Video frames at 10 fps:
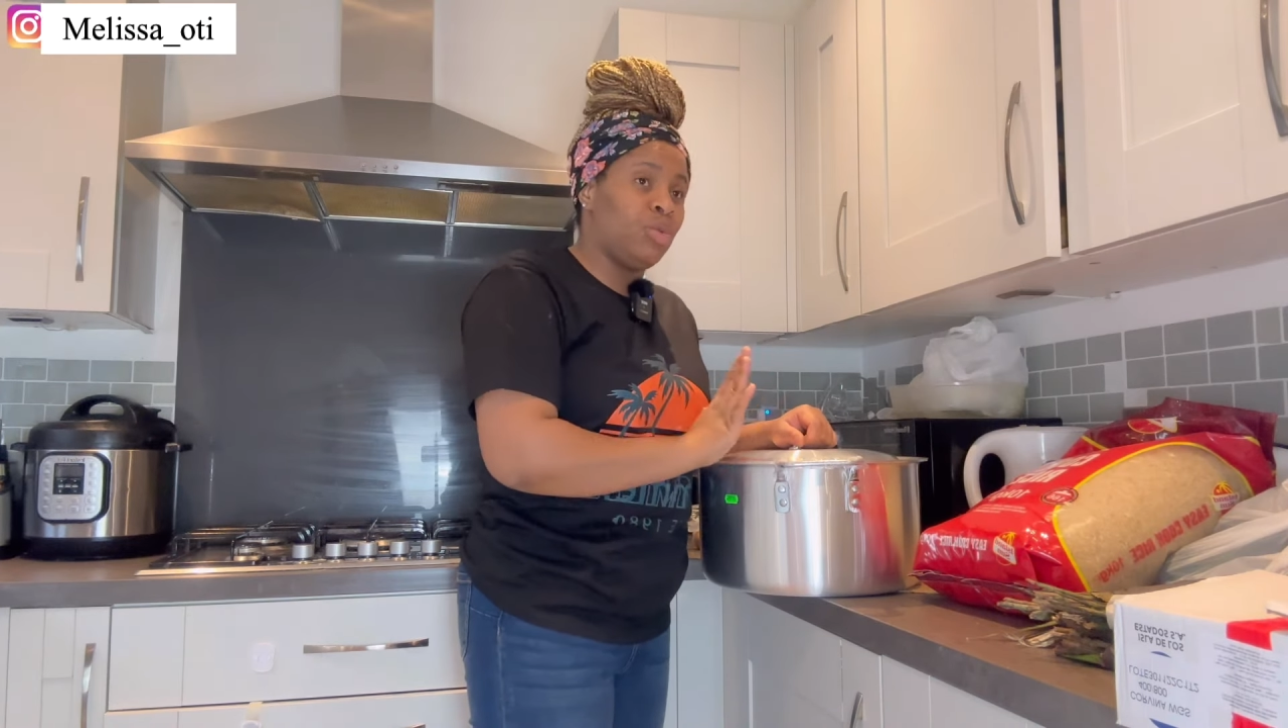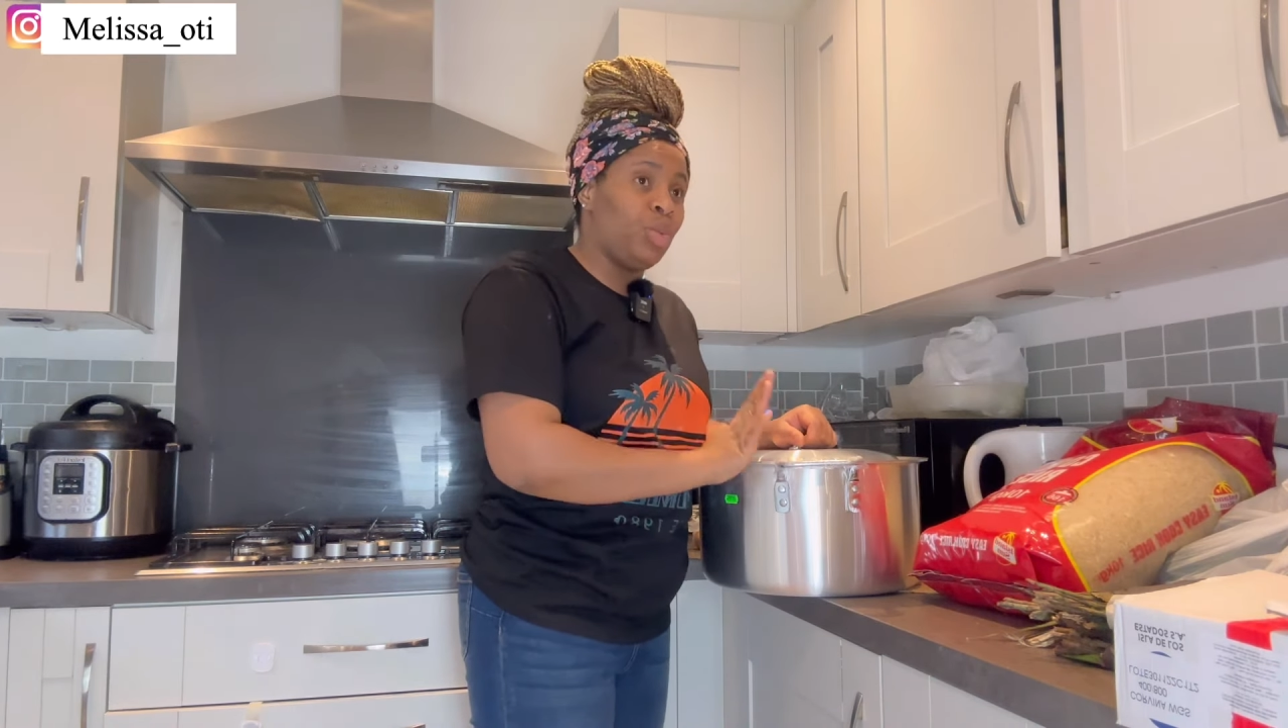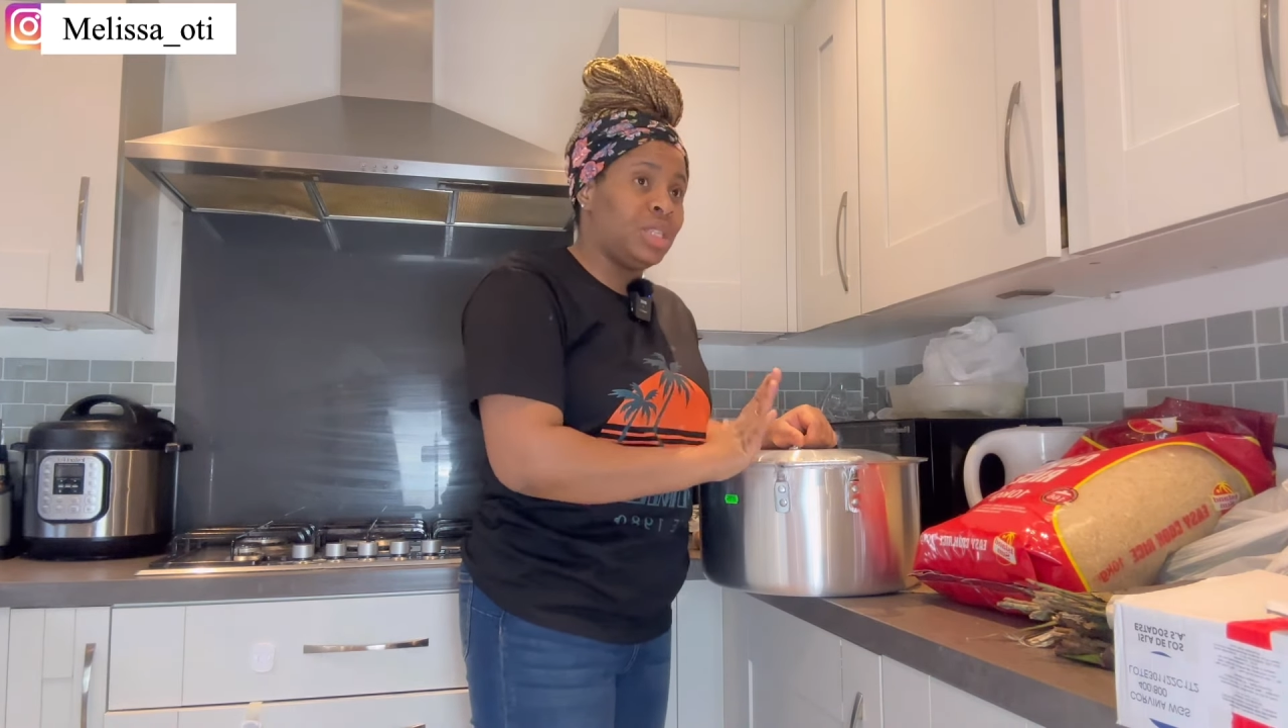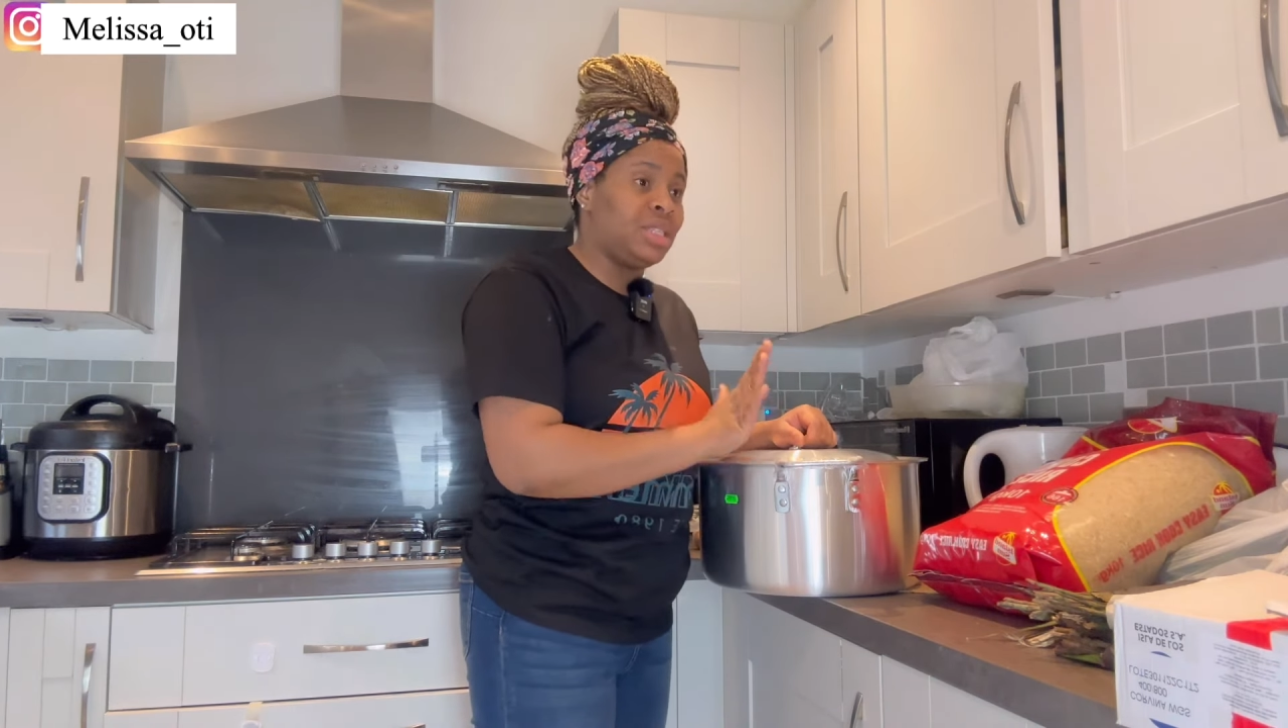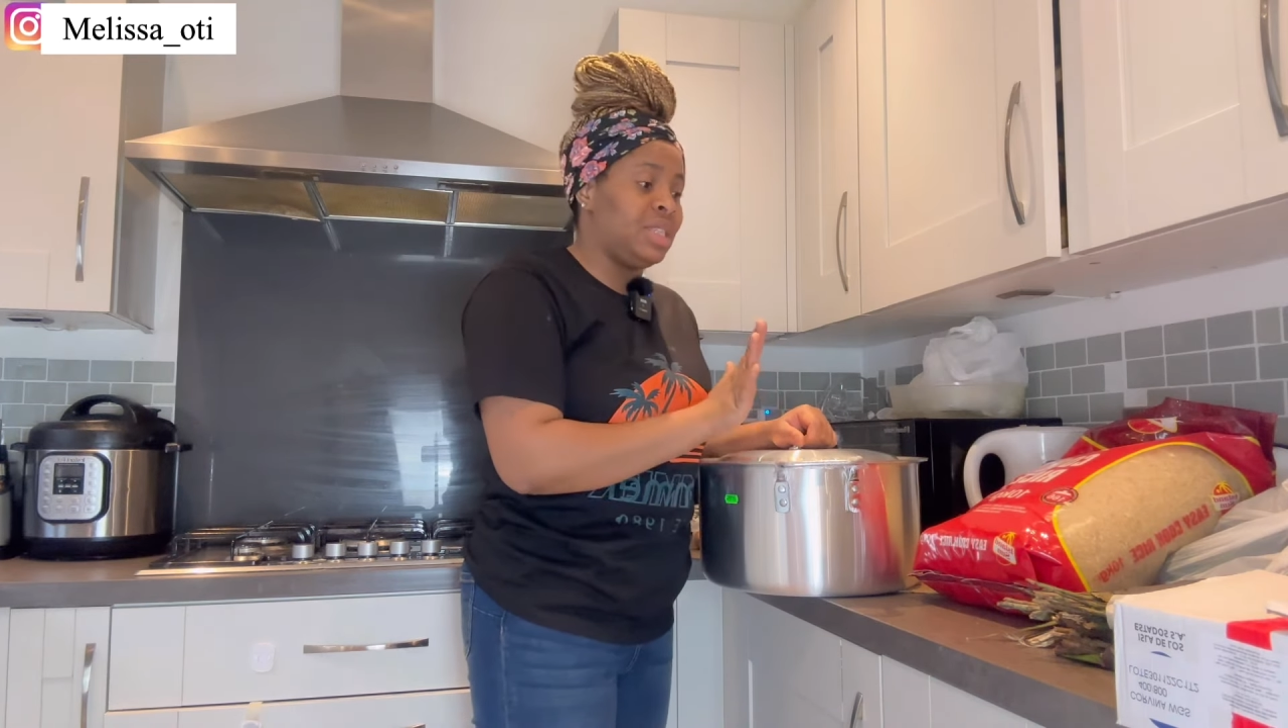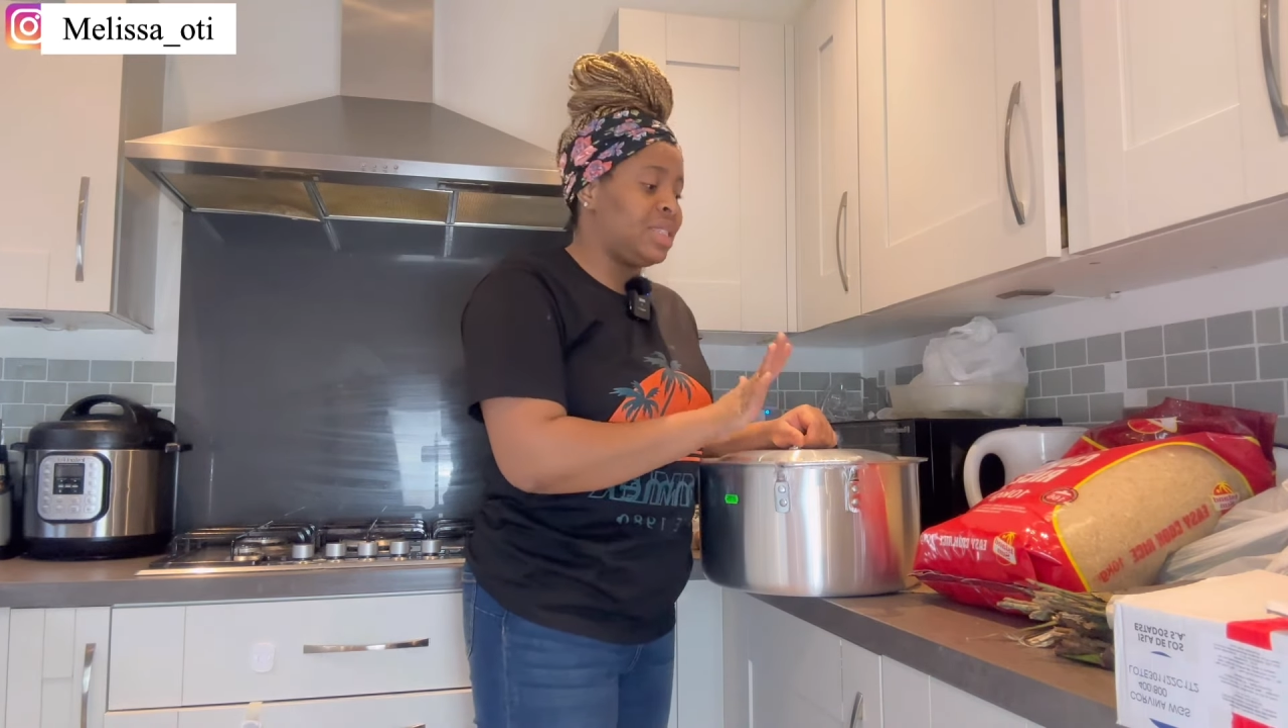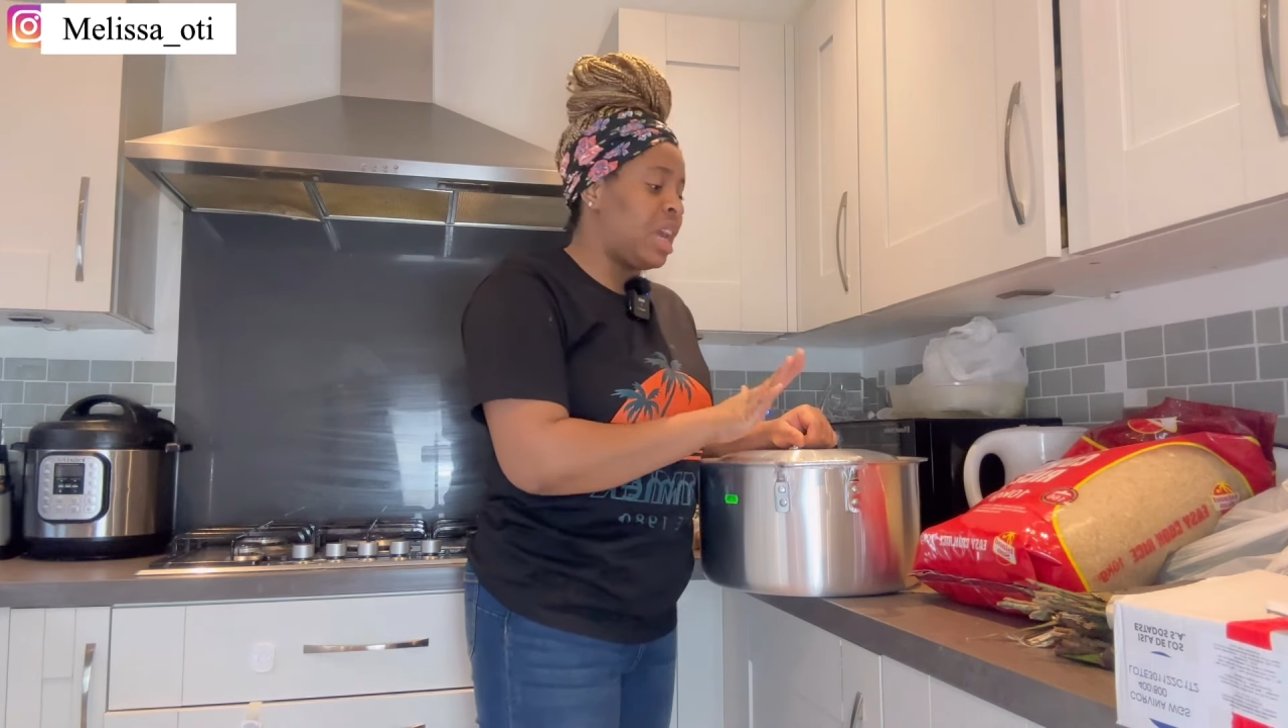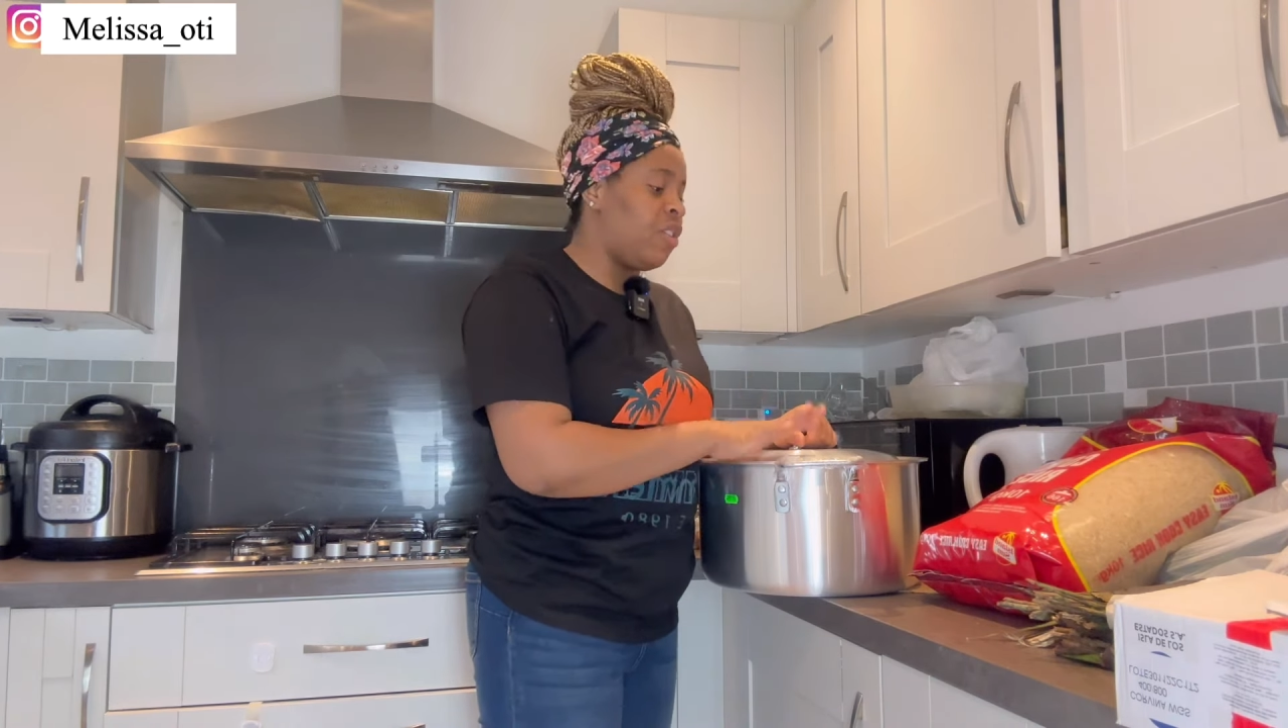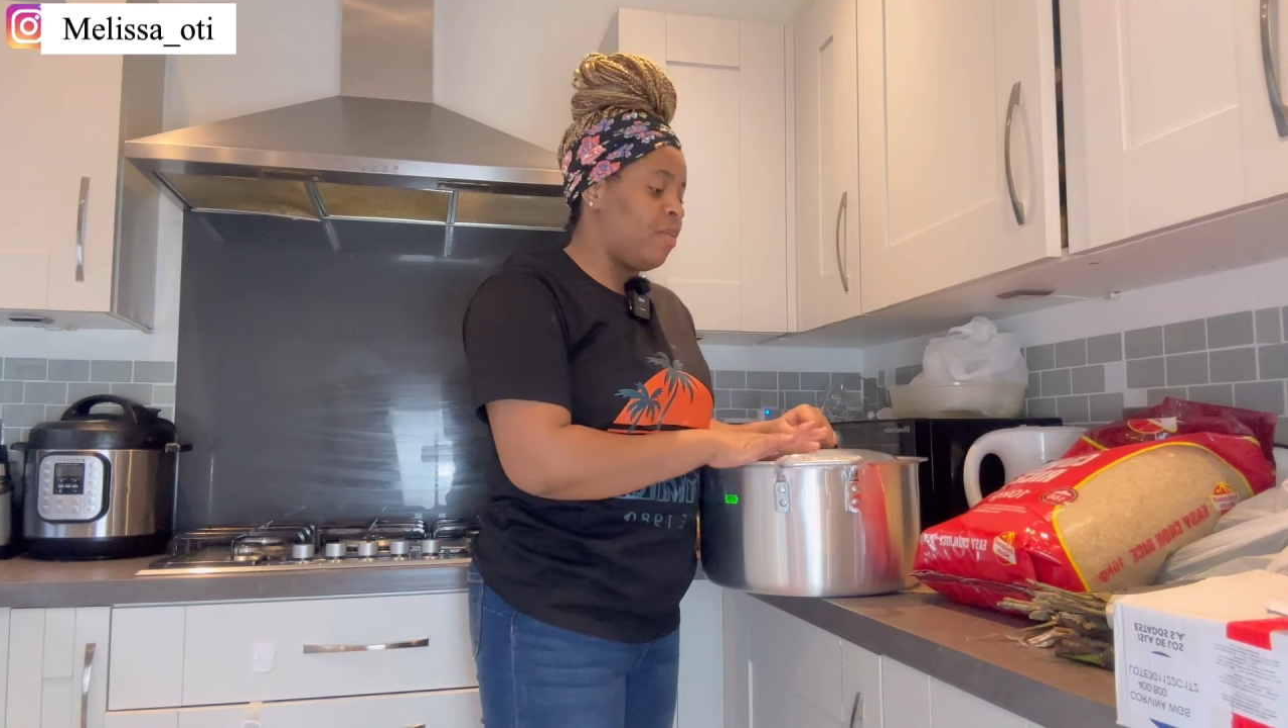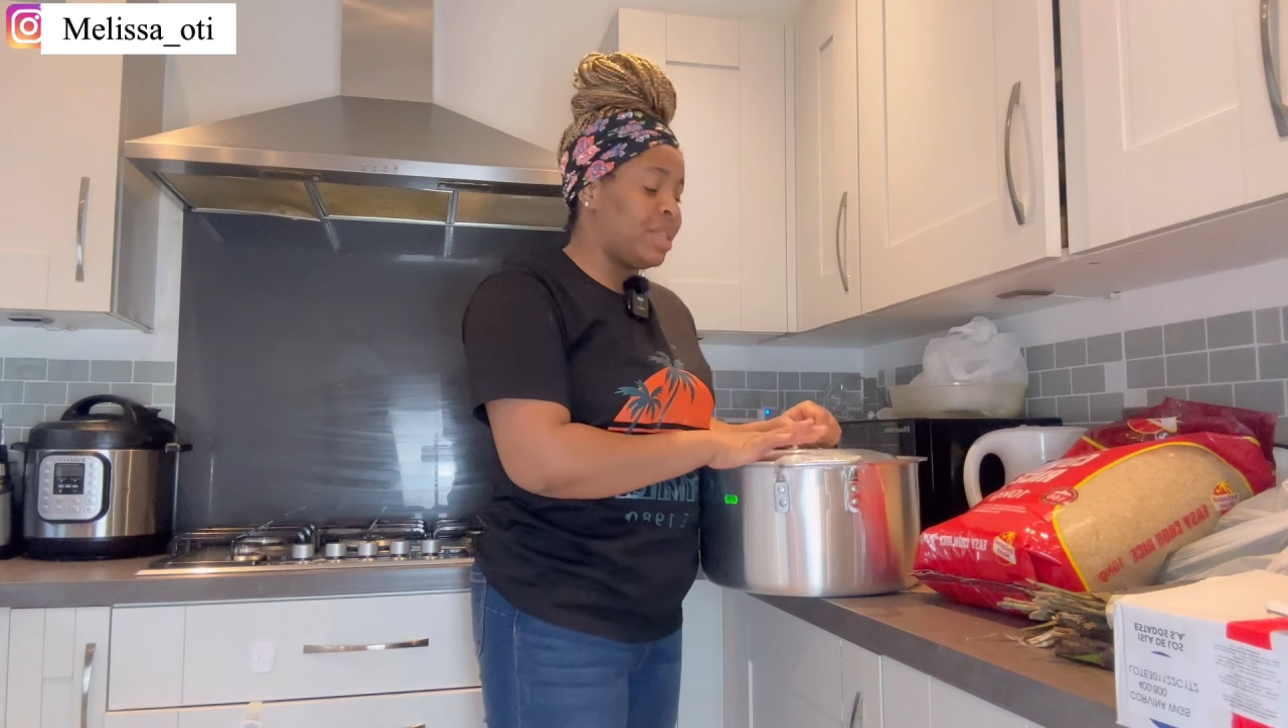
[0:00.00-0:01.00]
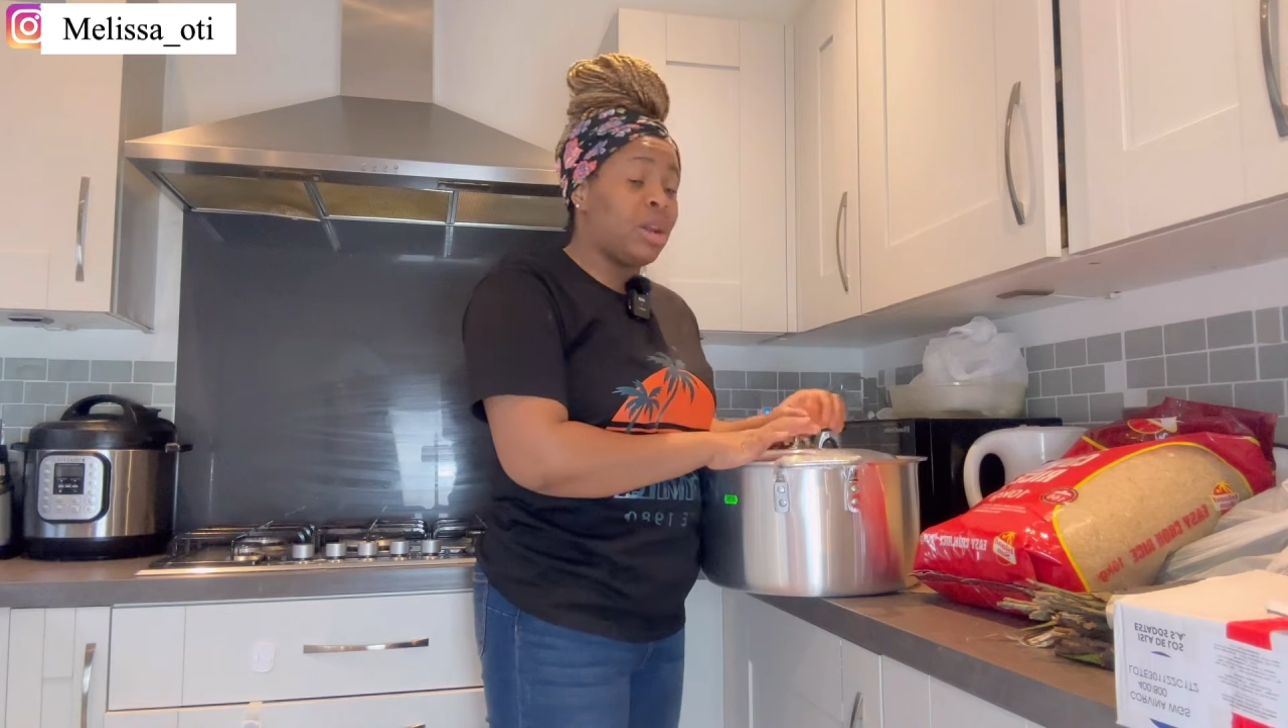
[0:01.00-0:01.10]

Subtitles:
with this kind of pot,